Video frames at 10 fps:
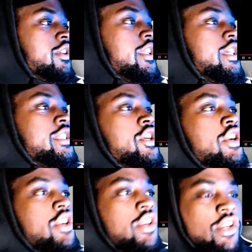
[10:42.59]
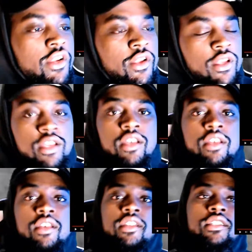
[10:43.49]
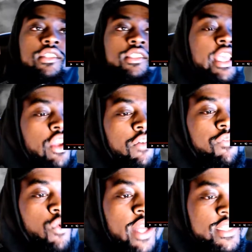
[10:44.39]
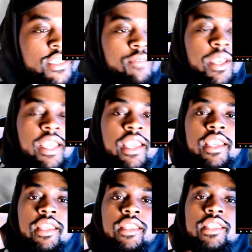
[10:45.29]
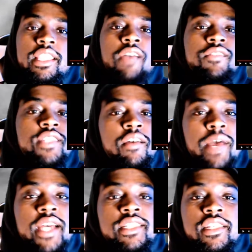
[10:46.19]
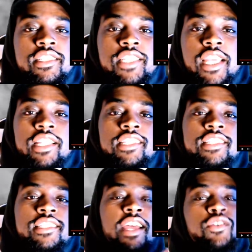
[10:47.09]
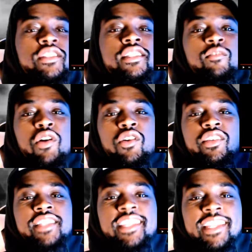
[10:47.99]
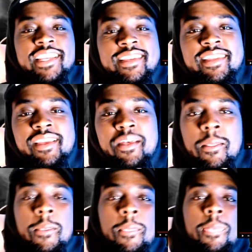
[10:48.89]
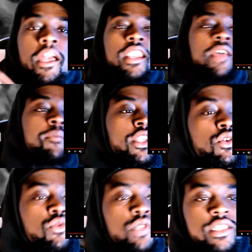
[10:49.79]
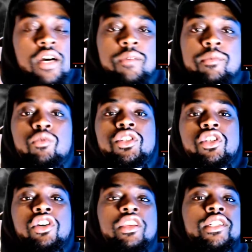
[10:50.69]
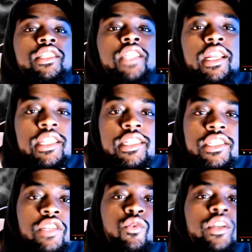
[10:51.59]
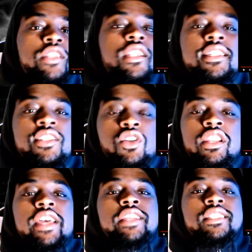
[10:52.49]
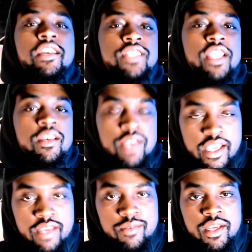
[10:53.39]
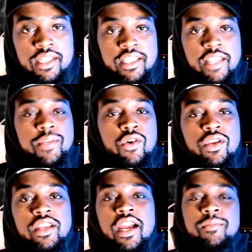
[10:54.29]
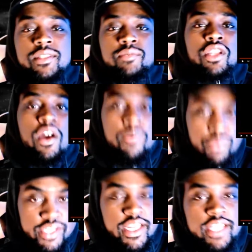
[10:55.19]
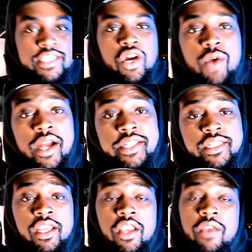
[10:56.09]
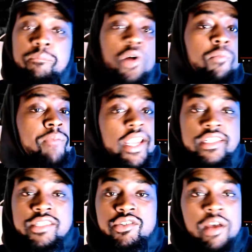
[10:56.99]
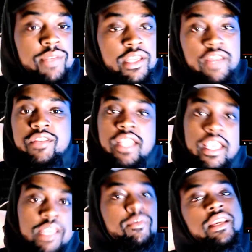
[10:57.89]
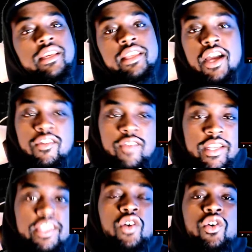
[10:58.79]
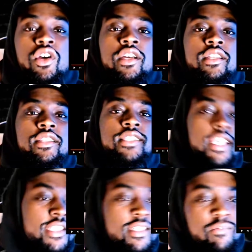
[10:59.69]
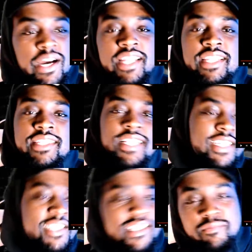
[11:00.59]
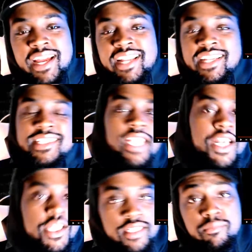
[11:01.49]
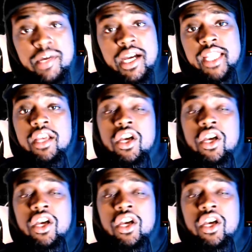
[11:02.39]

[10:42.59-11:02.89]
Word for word: Yes, sir. Thank y'all for watching, man. Def Jam Massacre checklist. That was just a bonus at the end. Y'all let me know what's up, what's on your checklist, your wish list on the next Def Jam game. Let me know in the comments below. I appreciate y'all watching. More bangers dropping every day, man. Y'all already know. Tell somebody to tell somebody to tell somebody.